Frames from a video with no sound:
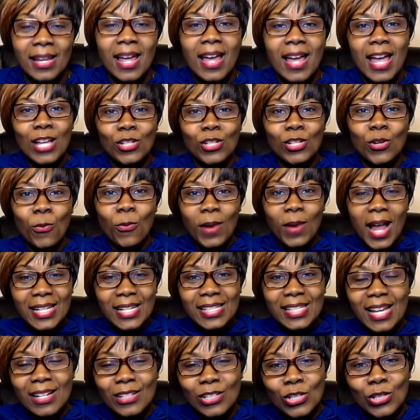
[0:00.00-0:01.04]
And so, what I
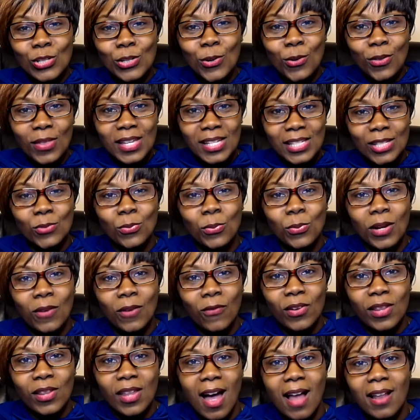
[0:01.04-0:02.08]
decided to do this week
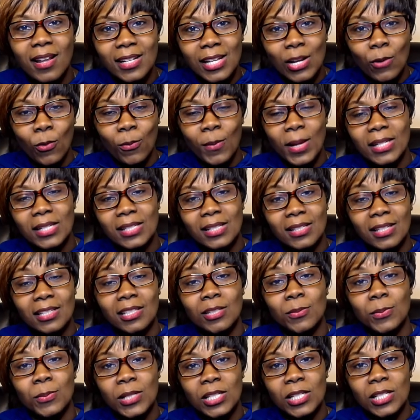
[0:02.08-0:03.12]
for the Holiday Romantic
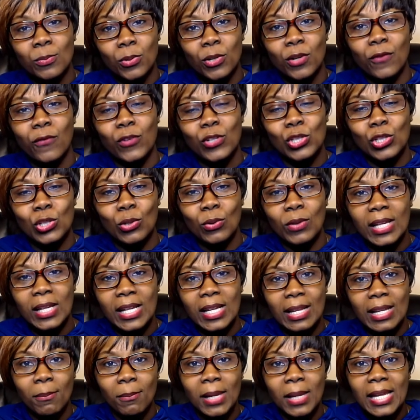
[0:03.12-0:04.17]
Suspense book for Julian
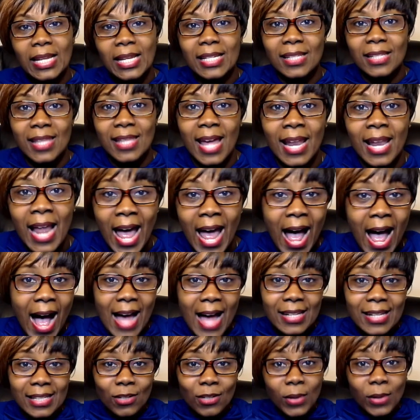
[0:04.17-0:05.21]
and Mina is that I
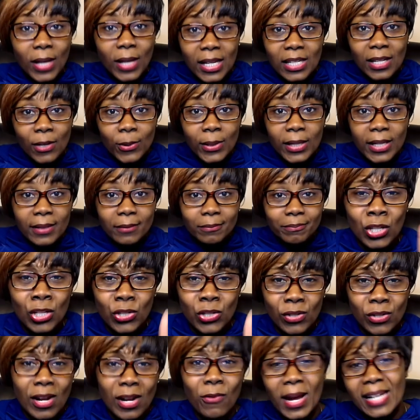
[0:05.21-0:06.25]
said, okay, you know what? You're
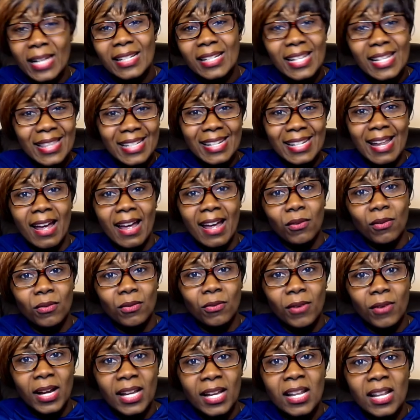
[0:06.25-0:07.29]
not writing nothing down,
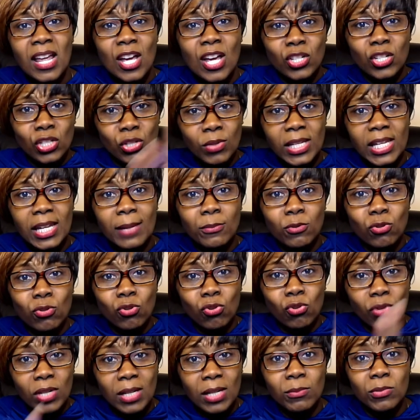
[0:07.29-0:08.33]
right? So, you keep
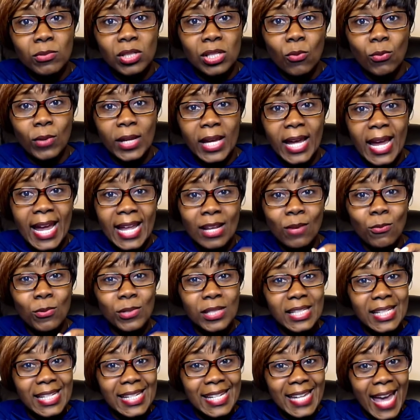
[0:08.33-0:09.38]
dream zoning, and it was
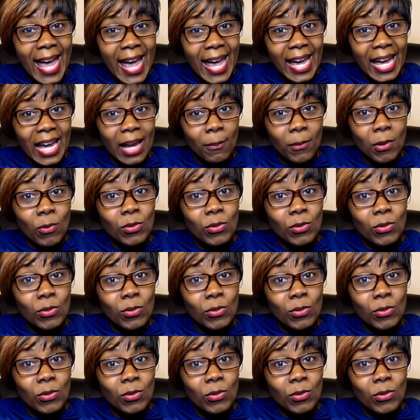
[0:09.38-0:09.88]
a game.